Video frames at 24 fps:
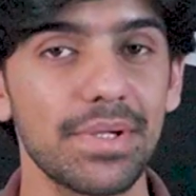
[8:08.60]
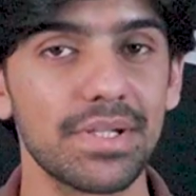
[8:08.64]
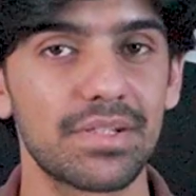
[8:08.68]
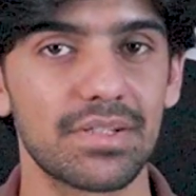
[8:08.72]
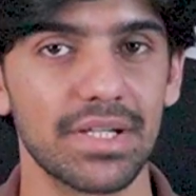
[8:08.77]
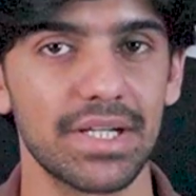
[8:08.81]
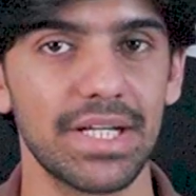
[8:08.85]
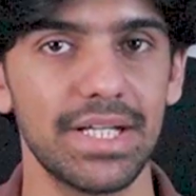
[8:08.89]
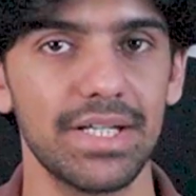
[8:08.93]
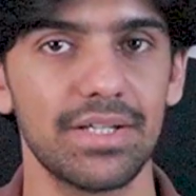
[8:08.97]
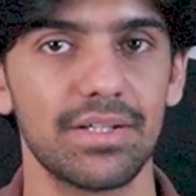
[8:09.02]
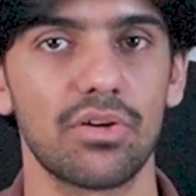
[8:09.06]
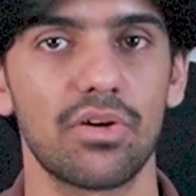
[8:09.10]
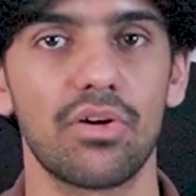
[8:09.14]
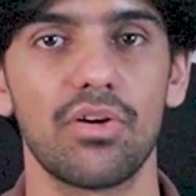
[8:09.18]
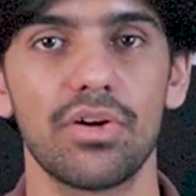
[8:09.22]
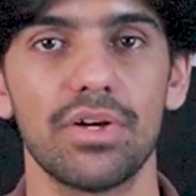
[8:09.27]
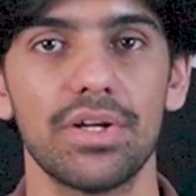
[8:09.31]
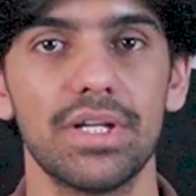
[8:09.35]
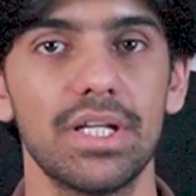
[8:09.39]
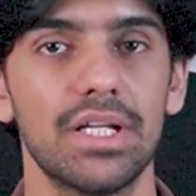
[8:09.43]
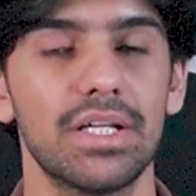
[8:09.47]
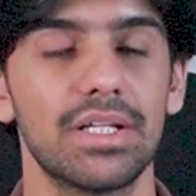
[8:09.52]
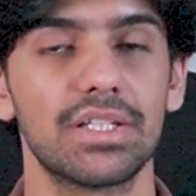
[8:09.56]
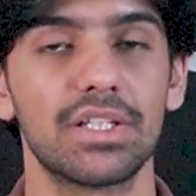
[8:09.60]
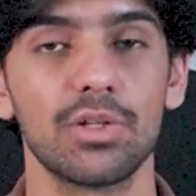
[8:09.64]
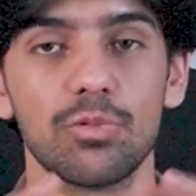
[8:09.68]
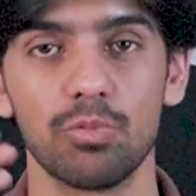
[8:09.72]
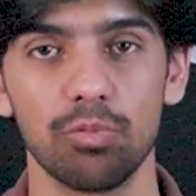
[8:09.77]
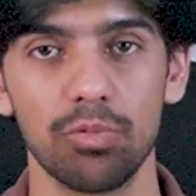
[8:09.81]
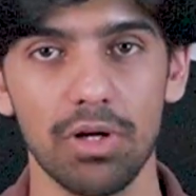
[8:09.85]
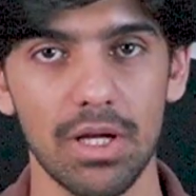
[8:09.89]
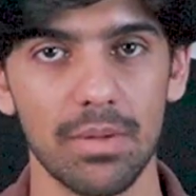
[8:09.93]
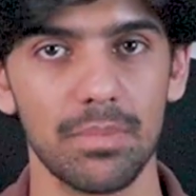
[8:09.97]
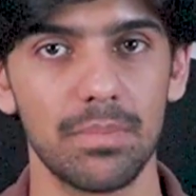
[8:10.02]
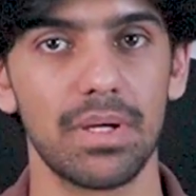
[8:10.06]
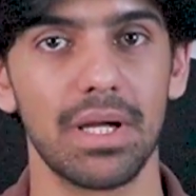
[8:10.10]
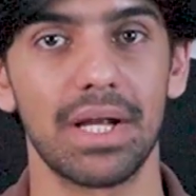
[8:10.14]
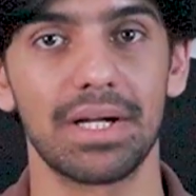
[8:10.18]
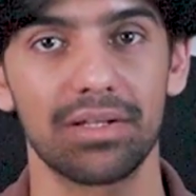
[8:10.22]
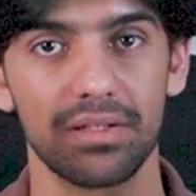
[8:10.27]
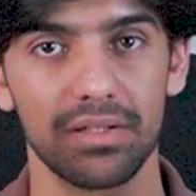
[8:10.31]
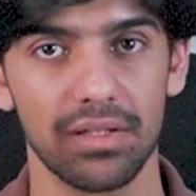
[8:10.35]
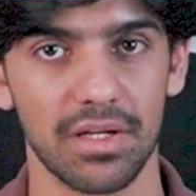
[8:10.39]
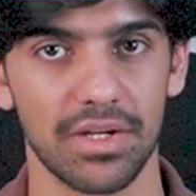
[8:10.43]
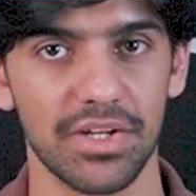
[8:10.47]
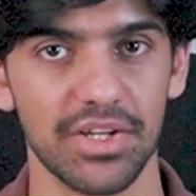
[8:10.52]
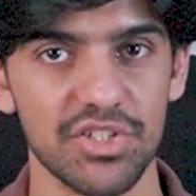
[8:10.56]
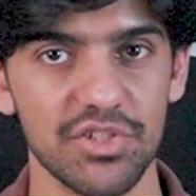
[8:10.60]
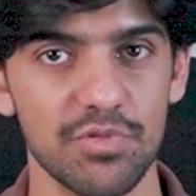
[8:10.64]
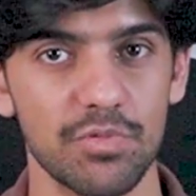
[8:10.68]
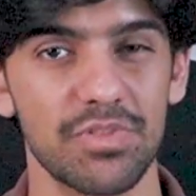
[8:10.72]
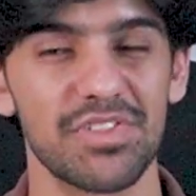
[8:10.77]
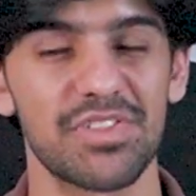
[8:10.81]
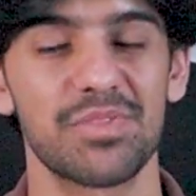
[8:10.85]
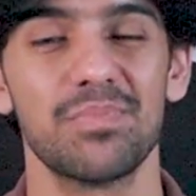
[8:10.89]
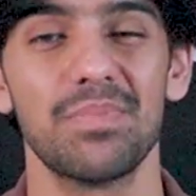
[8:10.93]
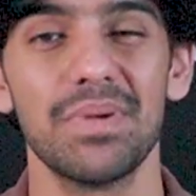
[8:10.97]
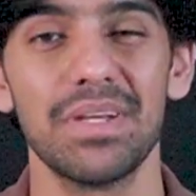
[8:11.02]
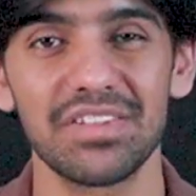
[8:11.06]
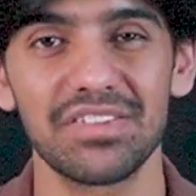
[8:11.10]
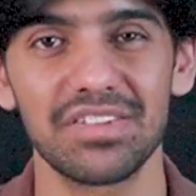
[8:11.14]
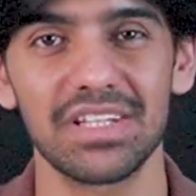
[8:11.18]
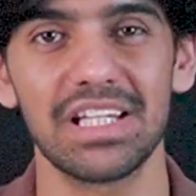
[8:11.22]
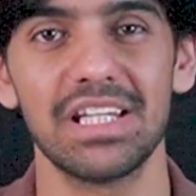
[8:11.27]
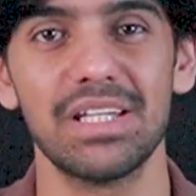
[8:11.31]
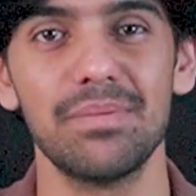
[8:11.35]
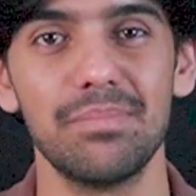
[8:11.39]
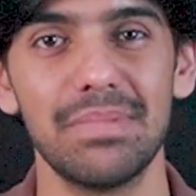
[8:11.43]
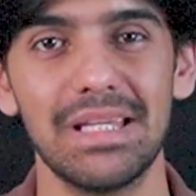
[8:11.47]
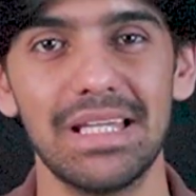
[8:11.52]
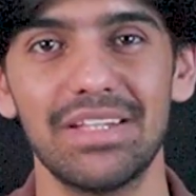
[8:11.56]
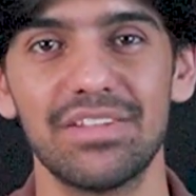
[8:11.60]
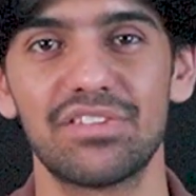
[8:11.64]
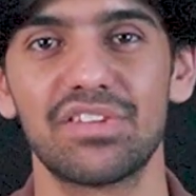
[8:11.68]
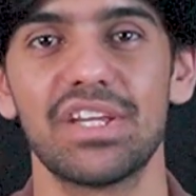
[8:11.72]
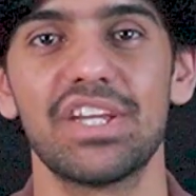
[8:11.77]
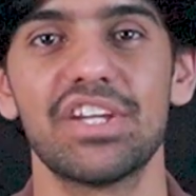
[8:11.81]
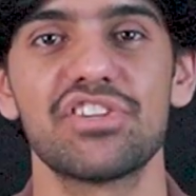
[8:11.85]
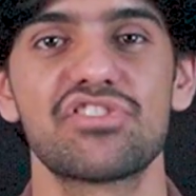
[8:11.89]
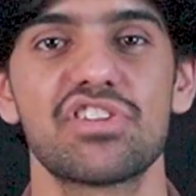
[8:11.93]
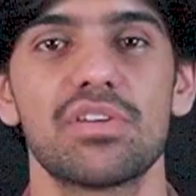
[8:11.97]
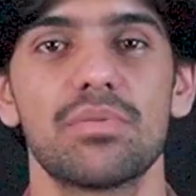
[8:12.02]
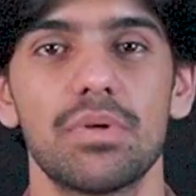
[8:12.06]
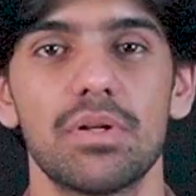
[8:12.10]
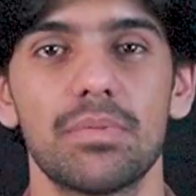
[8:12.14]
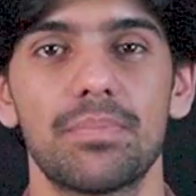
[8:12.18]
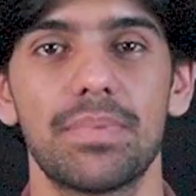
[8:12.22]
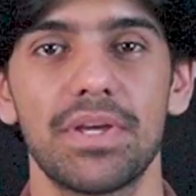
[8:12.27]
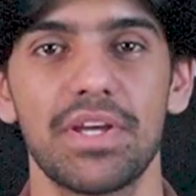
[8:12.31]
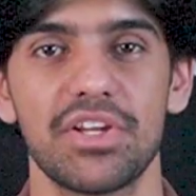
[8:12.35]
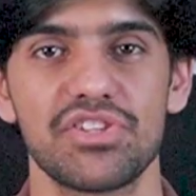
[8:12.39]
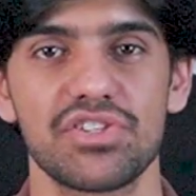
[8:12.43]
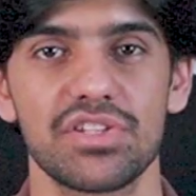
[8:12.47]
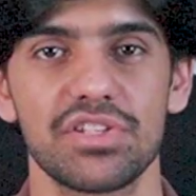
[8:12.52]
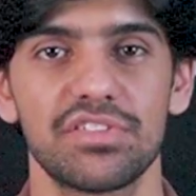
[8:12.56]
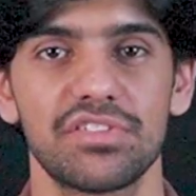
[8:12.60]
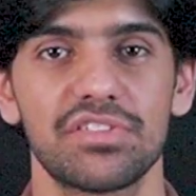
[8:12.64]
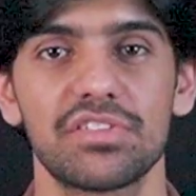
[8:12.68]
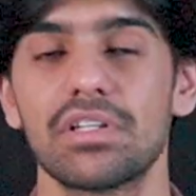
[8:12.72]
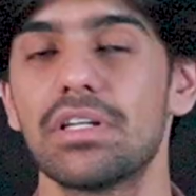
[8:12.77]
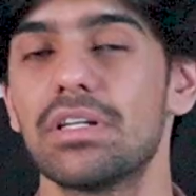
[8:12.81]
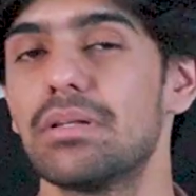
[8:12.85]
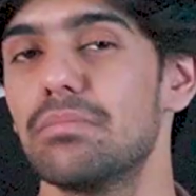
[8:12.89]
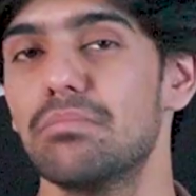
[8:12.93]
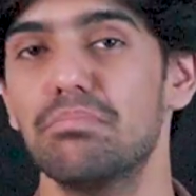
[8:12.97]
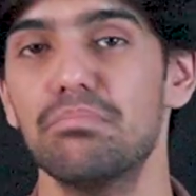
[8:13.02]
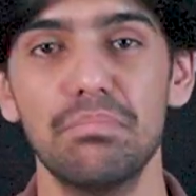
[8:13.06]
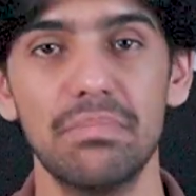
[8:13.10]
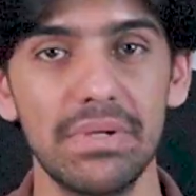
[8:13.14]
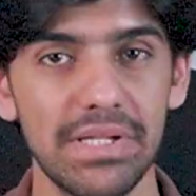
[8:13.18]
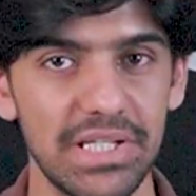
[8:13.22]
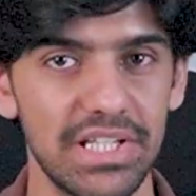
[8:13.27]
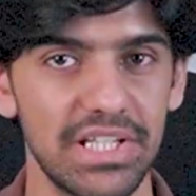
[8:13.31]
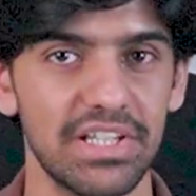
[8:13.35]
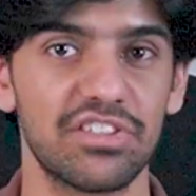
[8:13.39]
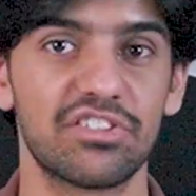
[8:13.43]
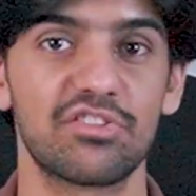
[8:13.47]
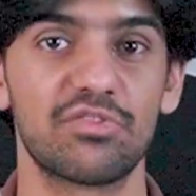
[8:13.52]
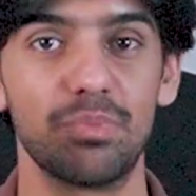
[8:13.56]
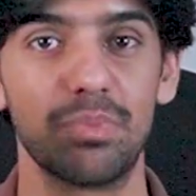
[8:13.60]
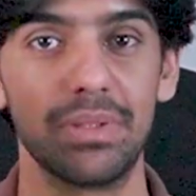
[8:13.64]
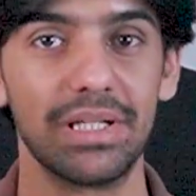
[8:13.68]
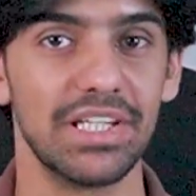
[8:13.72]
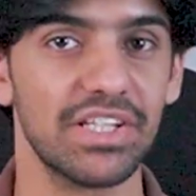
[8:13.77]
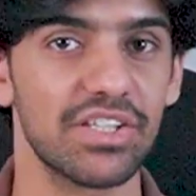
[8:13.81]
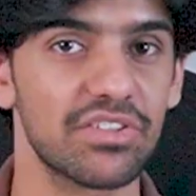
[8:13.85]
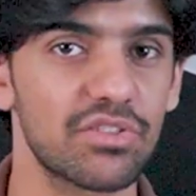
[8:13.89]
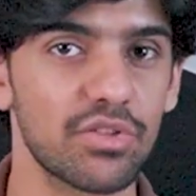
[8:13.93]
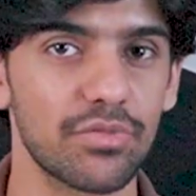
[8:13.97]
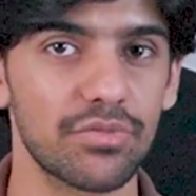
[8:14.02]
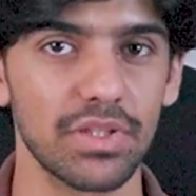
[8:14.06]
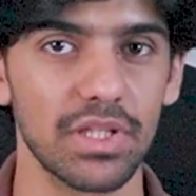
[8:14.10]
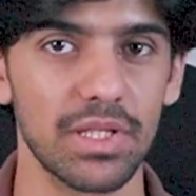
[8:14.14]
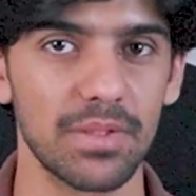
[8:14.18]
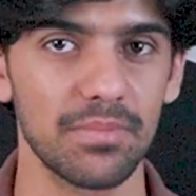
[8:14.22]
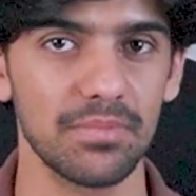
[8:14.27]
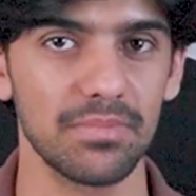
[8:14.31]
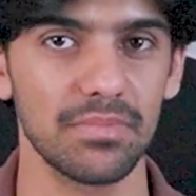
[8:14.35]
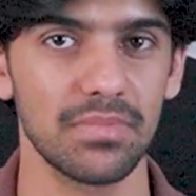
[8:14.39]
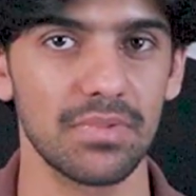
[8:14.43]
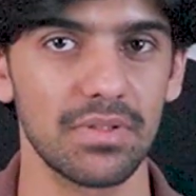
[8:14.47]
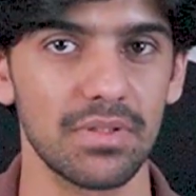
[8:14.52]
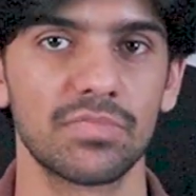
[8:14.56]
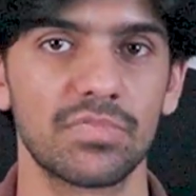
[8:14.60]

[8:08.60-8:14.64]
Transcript: been trained on the web at large, which basically means HTML pages, millions, billions of them.